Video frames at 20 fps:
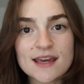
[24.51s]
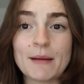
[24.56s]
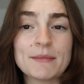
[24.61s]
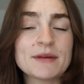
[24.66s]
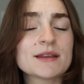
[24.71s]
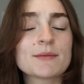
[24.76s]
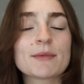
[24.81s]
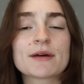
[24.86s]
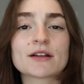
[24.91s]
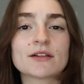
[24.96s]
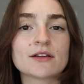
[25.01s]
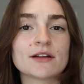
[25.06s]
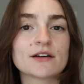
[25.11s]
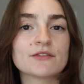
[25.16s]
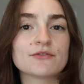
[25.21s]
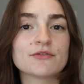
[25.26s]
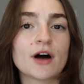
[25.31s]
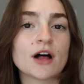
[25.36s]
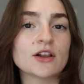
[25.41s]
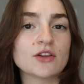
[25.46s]
I'm in the middle
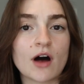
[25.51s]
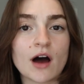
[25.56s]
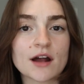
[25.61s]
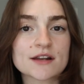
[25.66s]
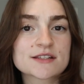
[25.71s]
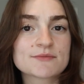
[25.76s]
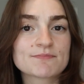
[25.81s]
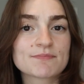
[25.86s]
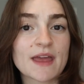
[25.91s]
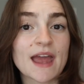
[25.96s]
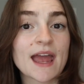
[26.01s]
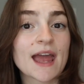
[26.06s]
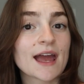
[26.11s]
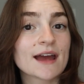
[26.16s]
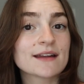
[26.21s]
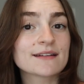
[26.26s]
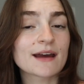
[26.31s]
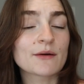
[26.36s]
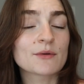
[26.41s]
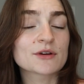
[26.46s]
of a lot
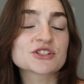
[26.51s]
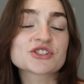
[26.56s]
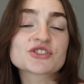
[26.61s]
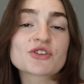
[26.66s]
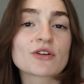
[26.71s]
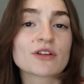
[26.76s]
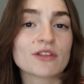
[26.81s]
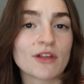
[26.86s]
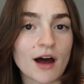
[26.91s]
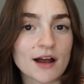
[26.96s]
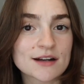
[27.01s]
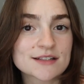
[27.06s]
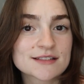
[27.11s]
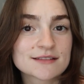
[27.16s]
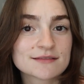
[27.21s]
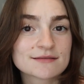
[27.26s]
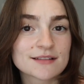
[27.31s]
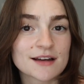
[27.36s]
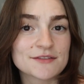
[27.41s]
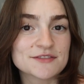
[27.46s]
and I want to start a lot
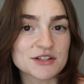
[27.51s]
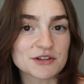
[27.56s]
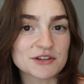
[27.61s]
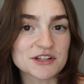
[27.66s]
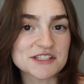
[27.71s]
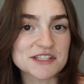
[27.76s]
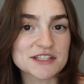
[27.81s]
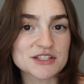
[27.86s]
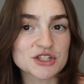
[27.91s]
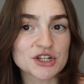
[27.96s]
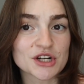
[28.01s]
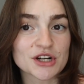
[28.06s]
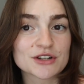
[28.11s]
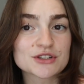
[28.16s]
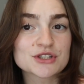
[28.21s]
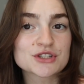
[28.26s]
of series this year,